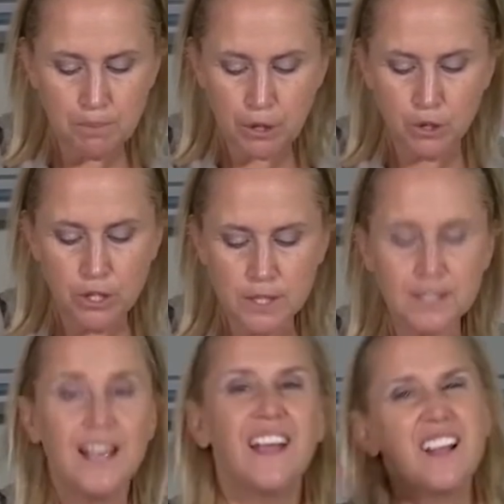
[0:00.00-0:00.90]

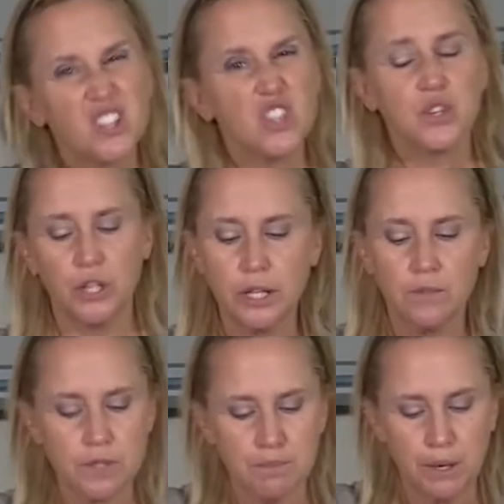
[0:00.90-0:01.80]
bitterness. It's also going to
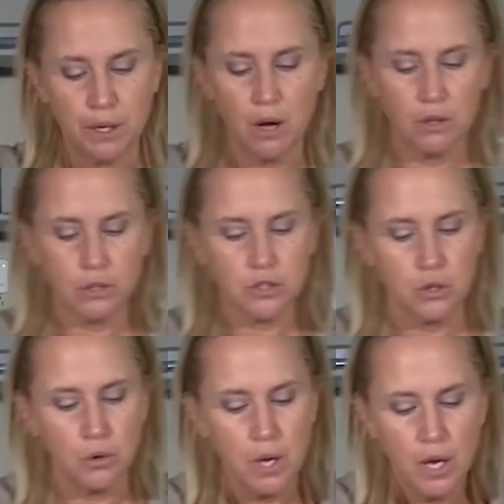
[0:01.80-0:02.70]
give us a bit of color
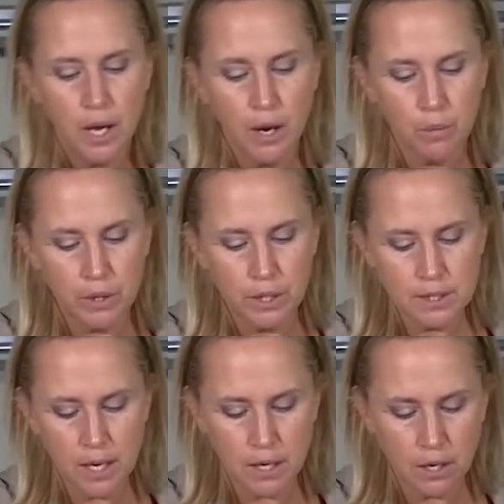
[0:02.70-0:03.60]
too. And we're going
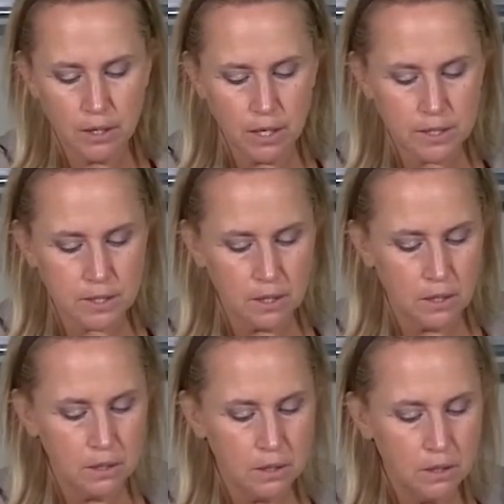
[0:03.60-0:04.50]
to take our nice
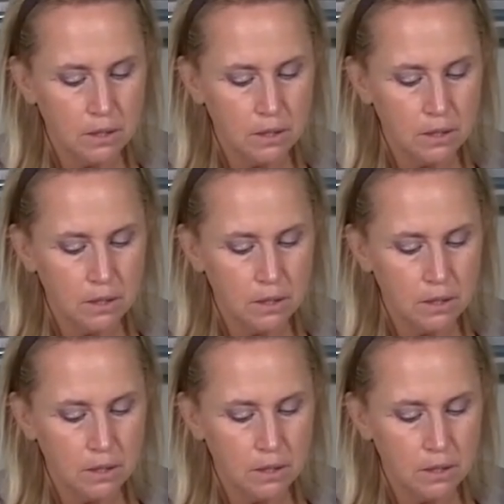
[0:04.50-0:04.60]
little